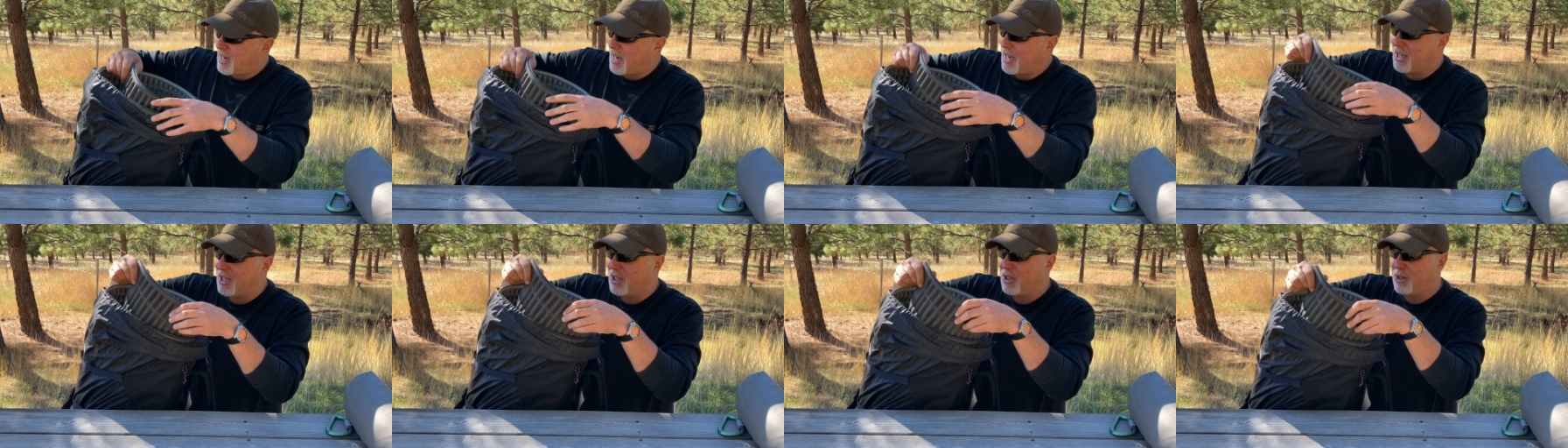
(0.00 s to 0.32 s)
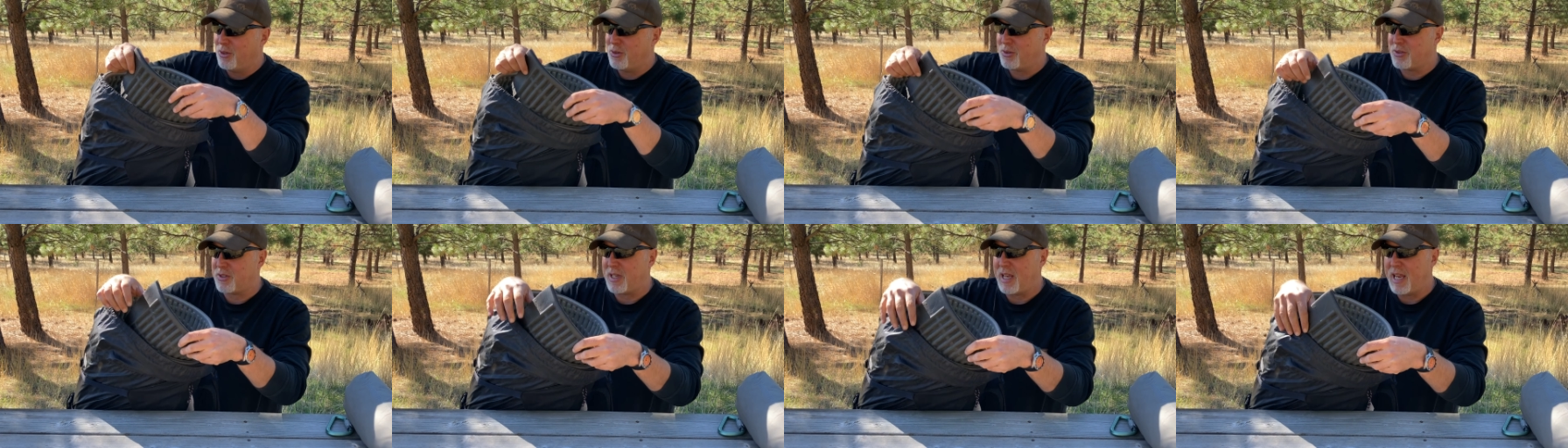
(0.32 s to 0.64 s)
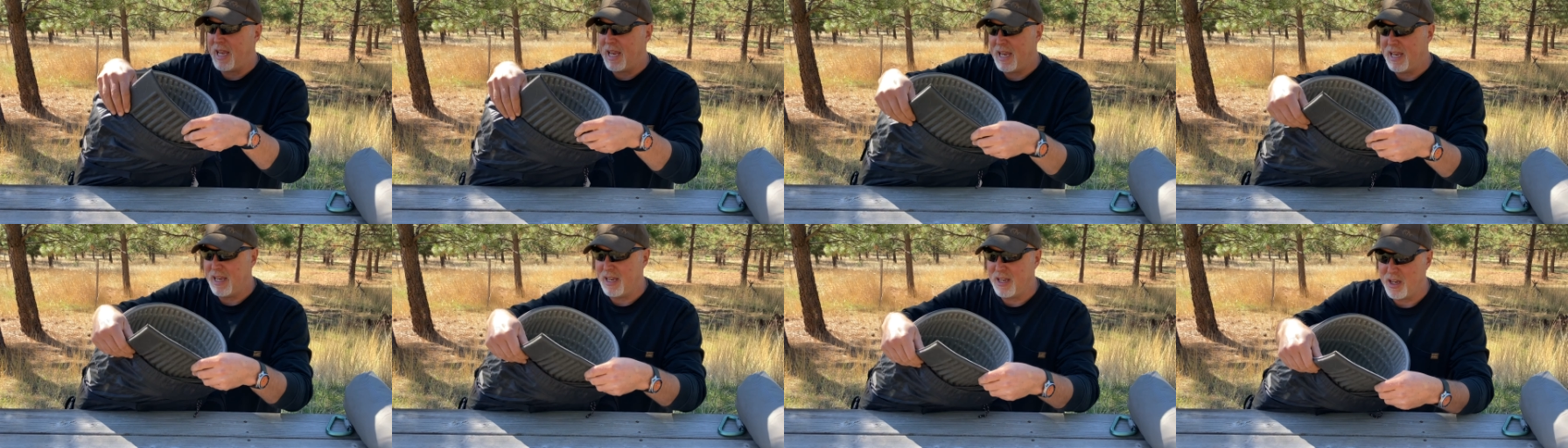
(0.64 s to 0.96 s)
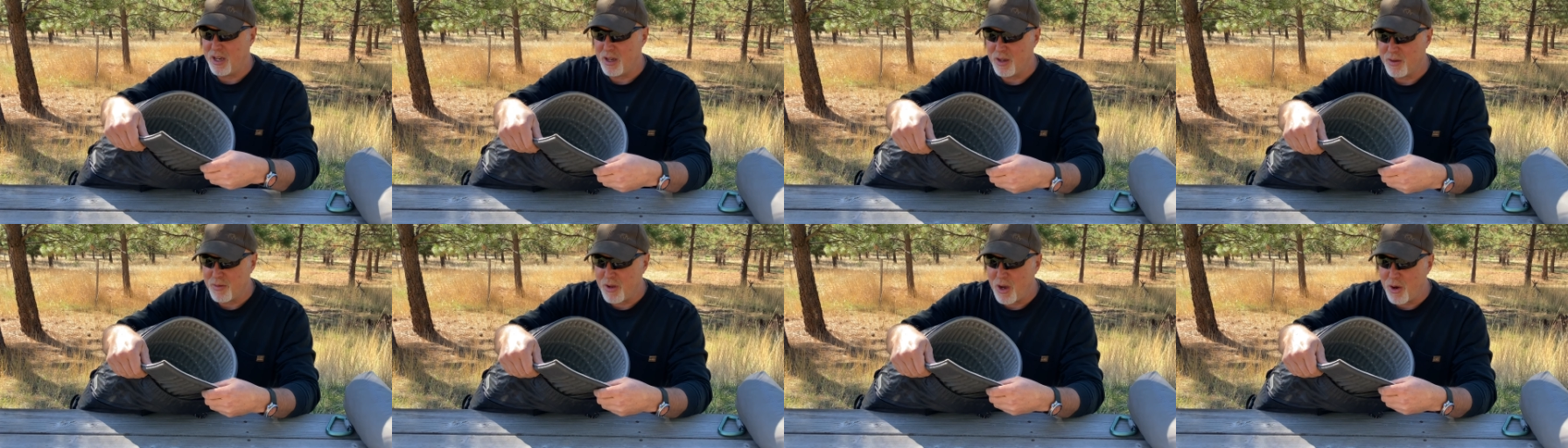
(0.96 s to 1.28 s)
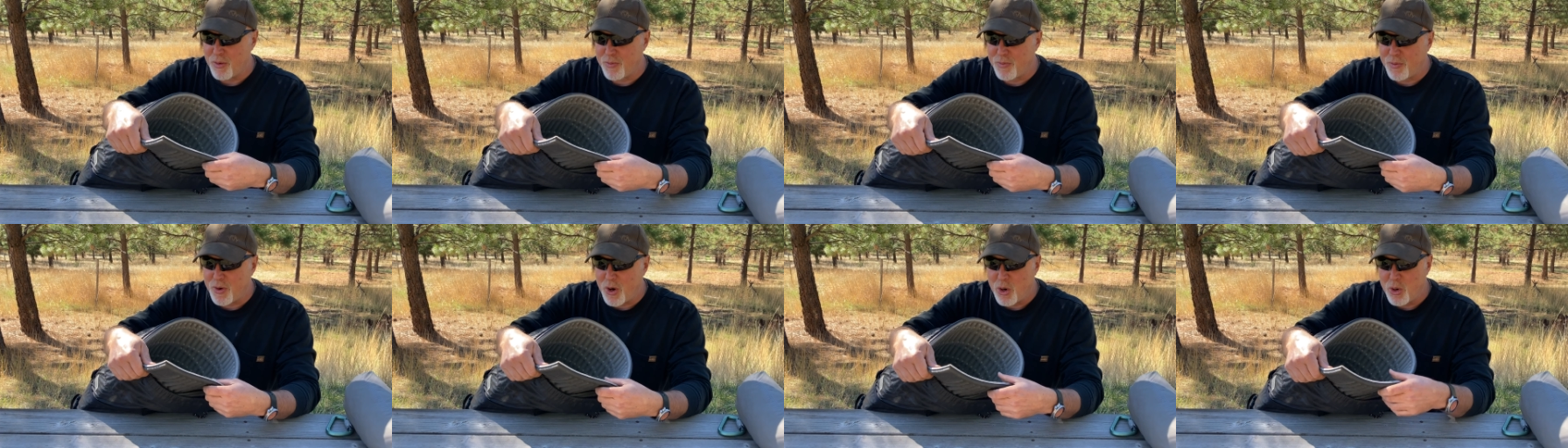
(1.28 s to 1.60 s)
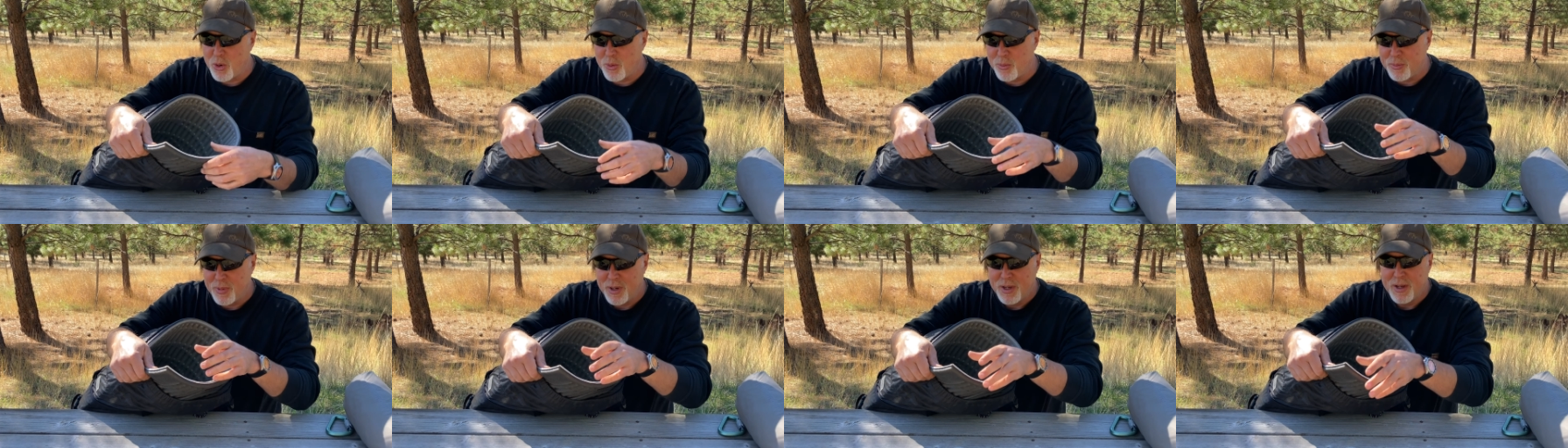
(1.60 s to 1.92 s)
I use a
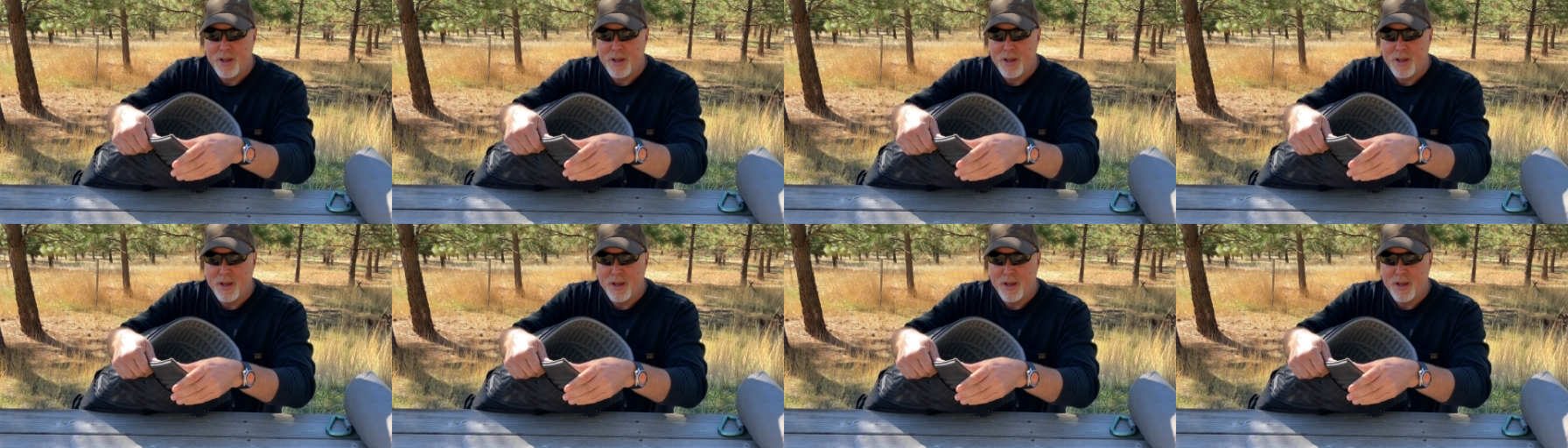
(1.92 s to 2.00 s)
foam